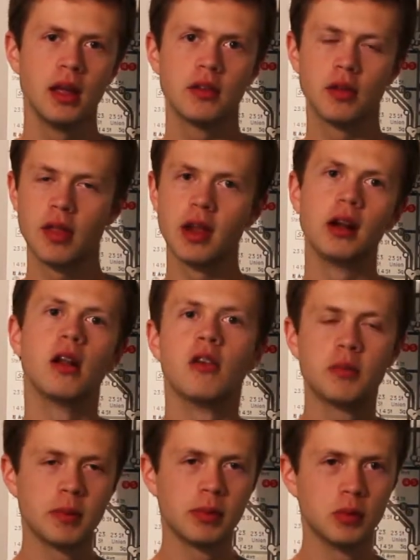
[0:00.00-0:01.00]
So then a lot
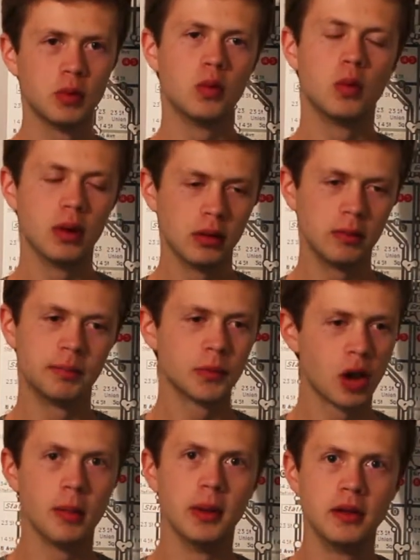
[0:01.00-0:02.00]
of people will
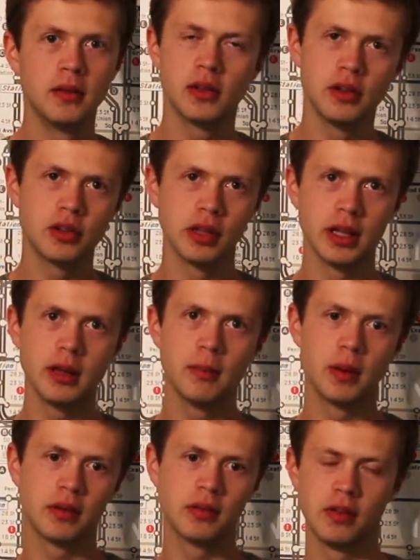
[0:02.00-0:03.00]
comment, usually
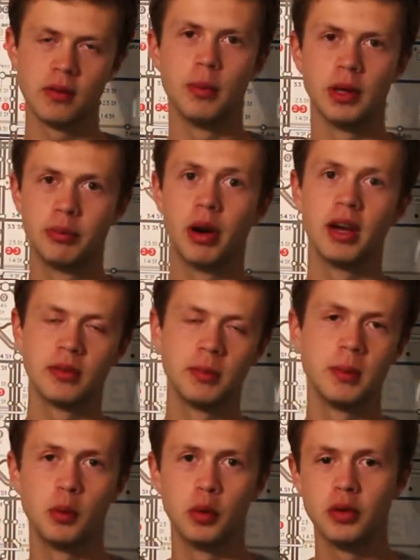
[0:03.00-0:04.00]
because there's a big prize and
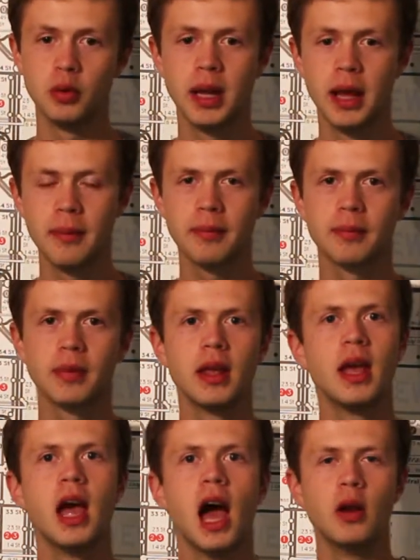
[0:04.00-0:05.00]
people want to win it.
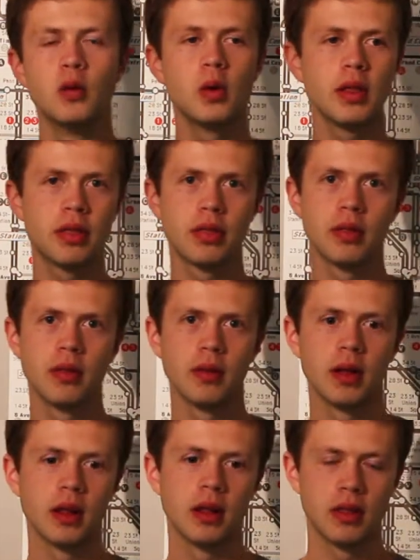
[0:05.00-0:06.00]
And with
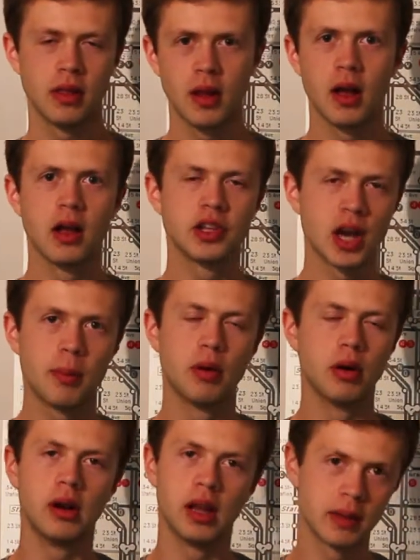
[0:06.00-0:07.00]
a
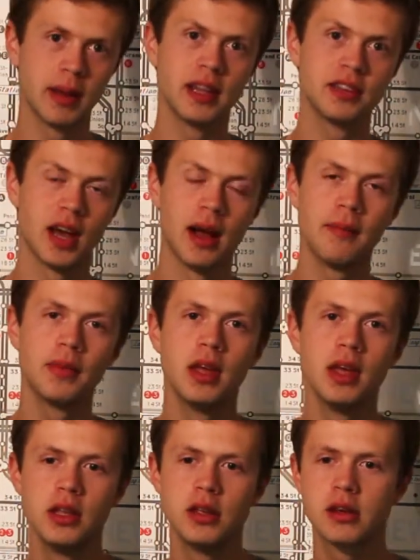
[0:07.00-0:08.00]
chatbot like Manychat,
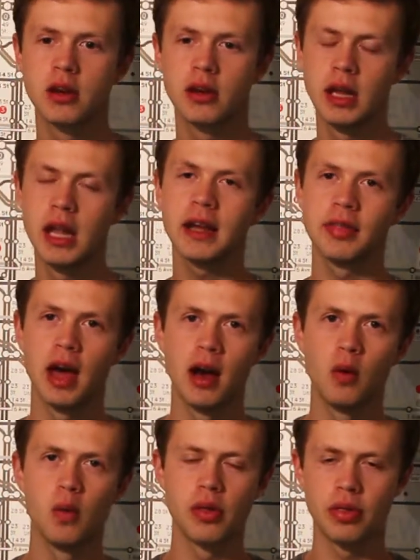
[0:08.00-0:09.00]
you can connect
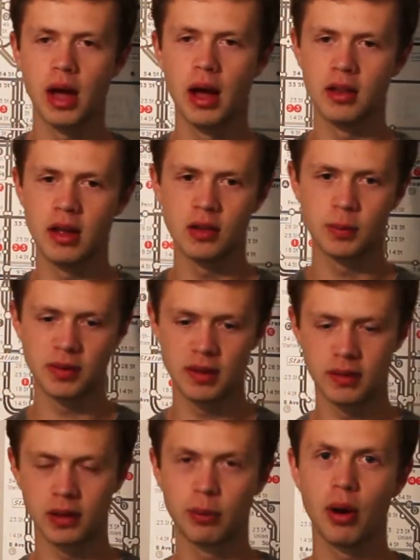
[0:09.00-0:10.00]
that with that
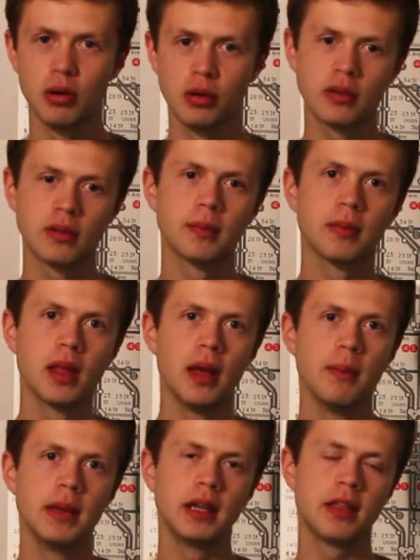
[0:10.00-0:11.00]
specific post,
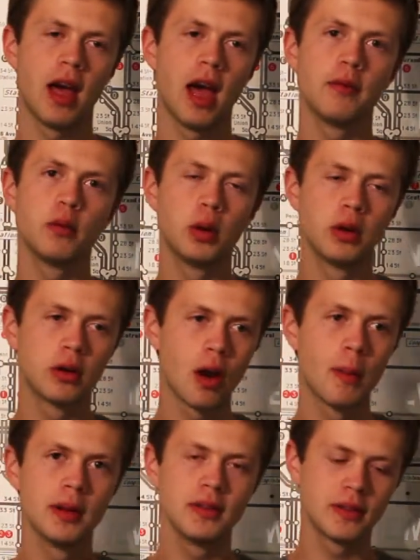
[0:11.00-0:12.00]
meaning that everyone who
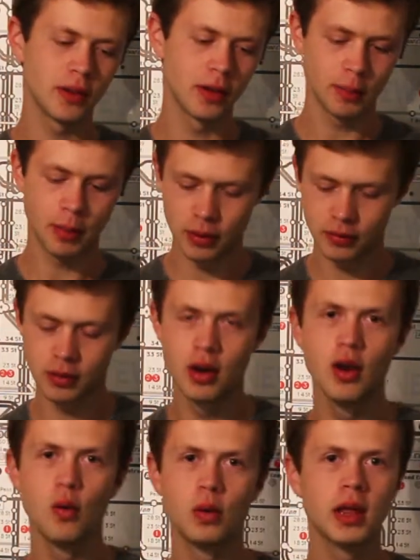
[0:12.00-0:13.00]
comments on the post
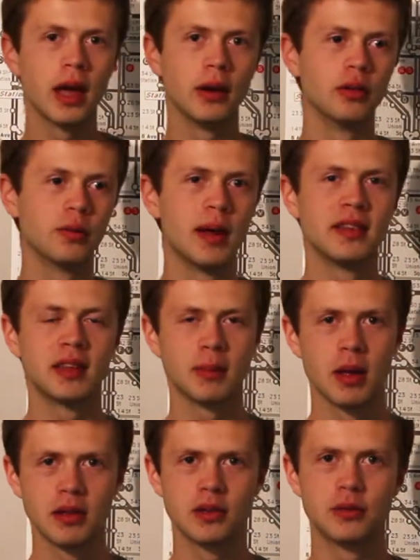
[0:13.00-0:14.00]
will get an automatic
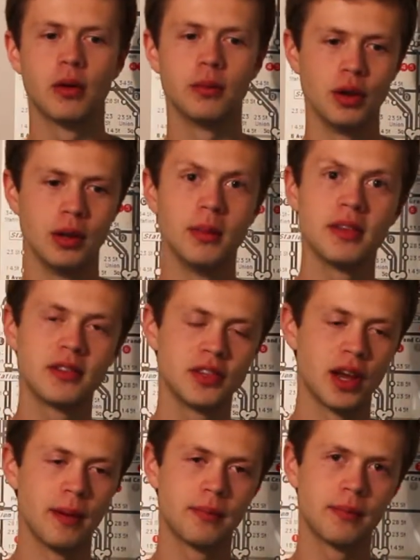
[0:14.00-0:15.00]
message from you in Messenger.